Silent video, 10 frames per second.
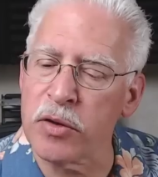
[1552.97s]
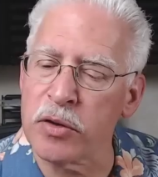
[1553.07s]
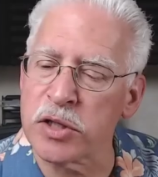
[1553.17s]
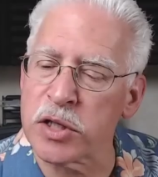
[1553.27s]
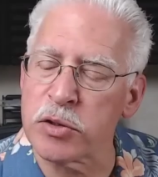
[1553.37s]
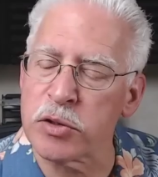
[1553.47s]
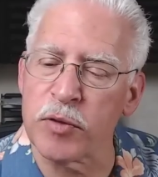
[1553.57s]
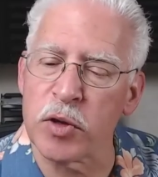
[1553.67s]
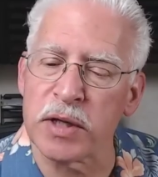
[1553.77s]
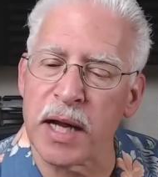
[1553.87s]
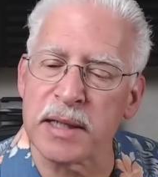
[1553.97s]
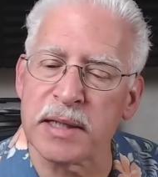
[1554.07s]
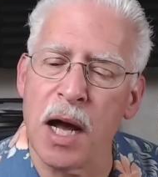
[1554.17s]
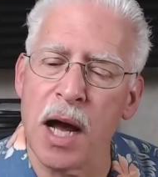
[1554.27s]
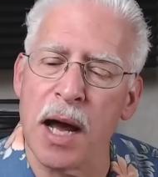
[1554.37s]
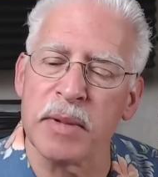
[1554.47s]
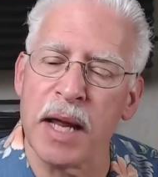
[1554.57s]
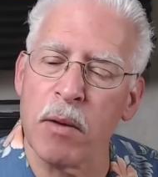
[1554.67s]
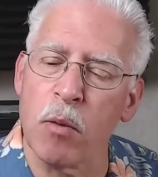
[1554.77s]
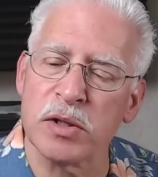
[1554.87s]
others that you reviewed at that time,
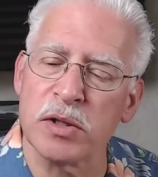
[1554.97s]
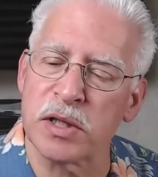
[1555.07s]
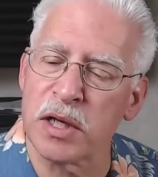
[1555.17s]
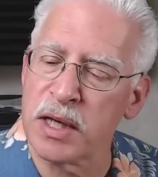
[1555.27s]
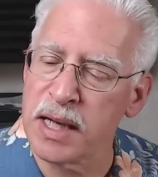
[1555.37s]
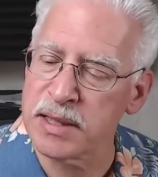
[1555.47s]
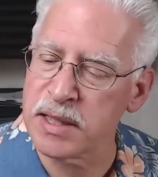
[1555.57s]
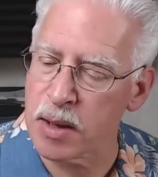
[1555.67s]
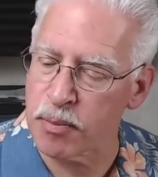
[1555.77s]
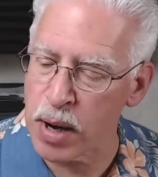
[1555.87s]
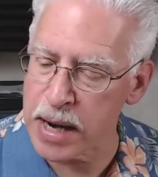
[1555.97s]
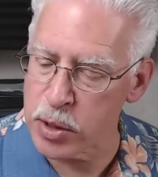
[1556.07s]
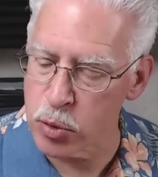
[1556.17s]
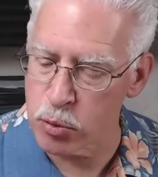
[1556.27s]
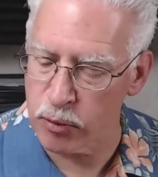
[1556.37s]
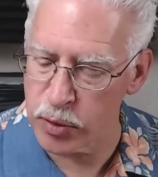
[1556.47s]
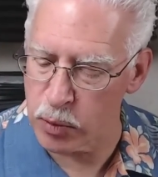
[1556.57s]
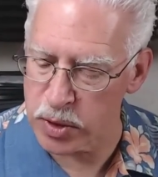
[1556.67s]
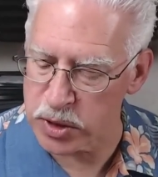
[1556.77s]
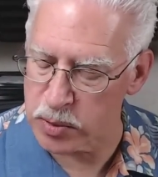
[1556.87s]
and that wasn't that's not a brand new
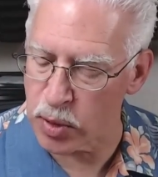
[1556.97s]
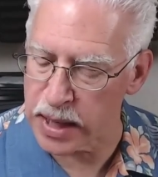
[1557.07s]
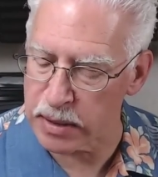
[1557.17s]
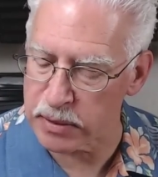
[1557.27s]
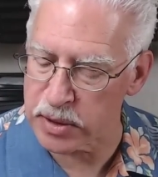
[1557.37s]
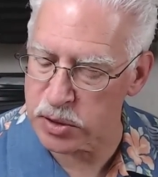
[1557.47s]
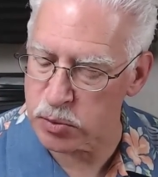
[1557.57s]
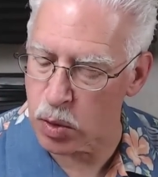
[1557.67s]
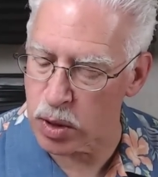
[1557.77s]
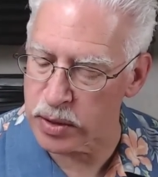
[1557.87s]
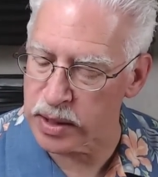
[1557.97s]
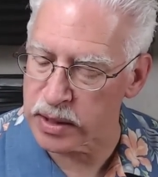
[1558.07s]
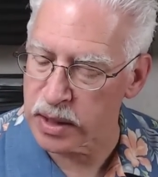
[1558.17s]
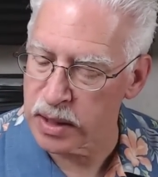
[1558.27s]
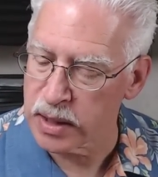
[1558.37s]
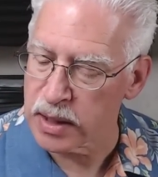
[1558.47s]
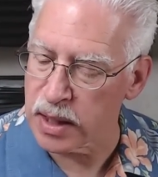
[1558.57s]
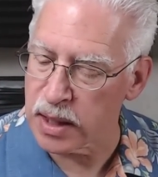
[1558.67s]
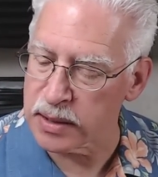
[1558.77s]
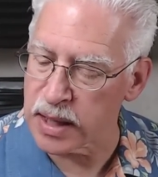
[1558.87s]
review. We should point out this is one that
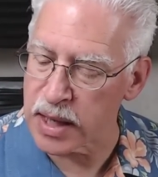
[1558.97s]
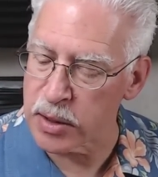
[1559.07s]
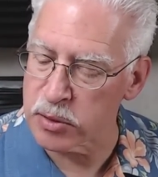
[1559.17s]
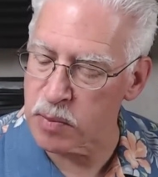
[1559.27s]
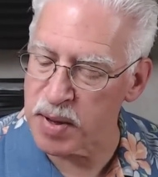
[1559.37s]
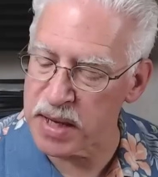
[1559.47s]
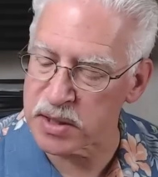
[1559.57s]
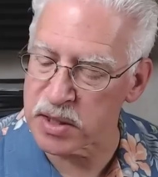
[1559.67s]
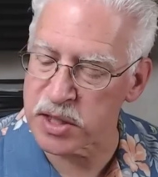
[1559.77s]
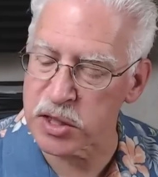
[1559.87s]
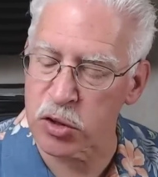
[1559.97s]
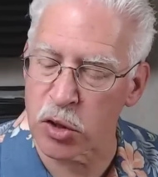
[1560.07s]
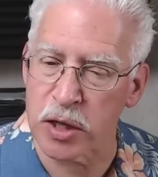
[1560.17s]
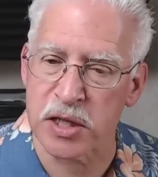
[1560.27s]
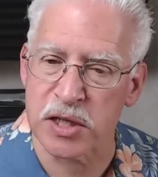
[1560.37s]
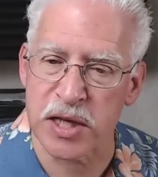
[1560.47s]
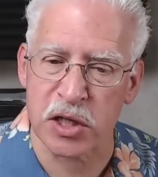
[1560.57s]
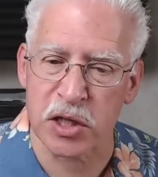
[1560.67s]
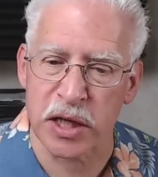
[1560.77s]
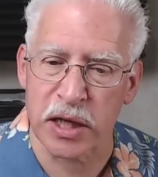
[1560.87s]
uh, that I used to base the decision on. It's
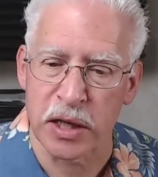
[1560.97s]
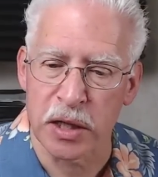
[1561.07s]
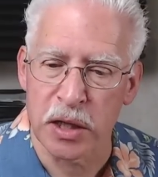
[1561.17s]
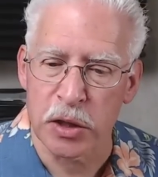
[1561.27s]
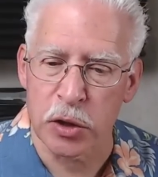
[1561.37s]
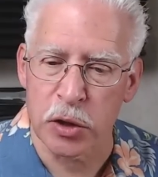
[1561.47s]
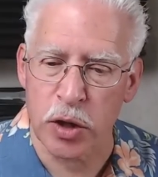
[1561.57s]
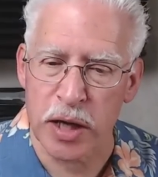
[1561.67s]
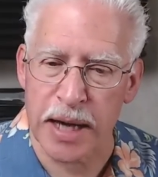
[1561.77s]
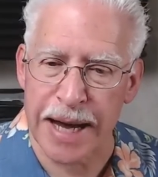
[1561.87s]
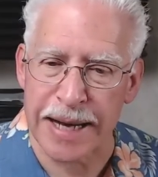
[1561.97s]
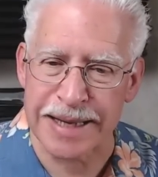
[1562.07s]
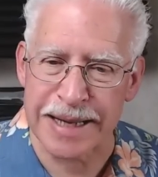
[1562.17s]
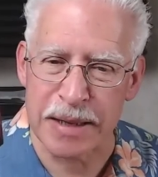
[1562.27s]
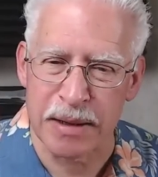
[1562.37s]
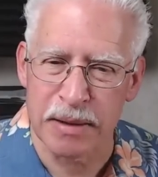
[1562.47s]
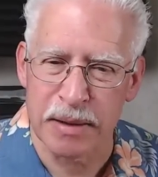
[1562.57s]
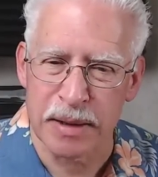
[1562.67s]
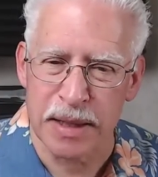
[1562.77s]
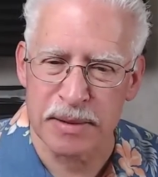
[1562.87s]
essentially you're looking at the
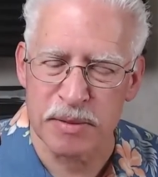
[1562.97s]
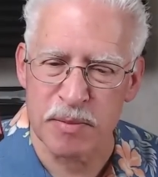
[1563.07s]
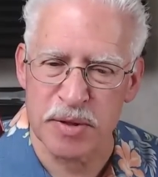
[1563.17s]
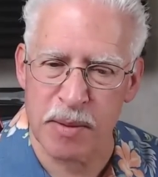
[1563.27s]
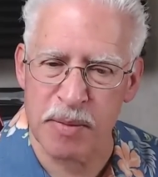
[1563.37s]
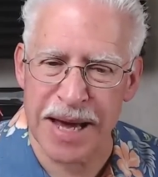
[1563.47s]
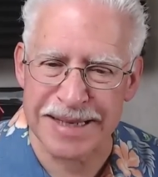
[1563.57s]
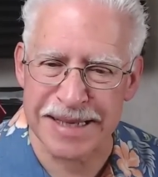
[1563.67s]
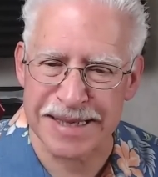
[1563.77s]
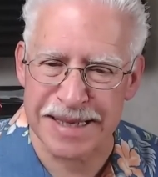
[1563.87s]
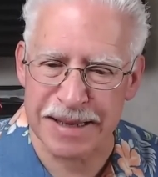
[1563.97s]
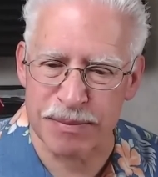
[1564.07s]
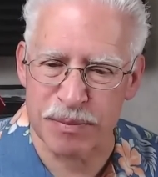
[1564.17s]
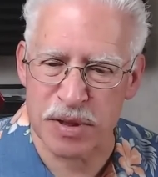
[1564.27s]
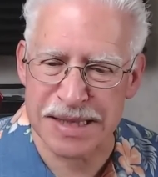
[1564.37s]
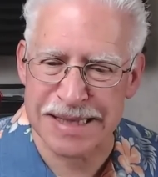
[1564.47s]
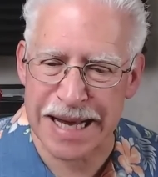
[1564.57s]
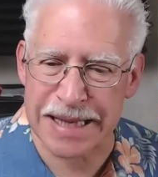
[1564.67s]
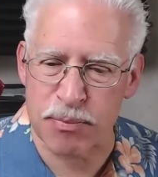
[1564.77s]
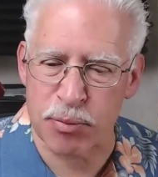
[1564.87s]
in some cases the slightly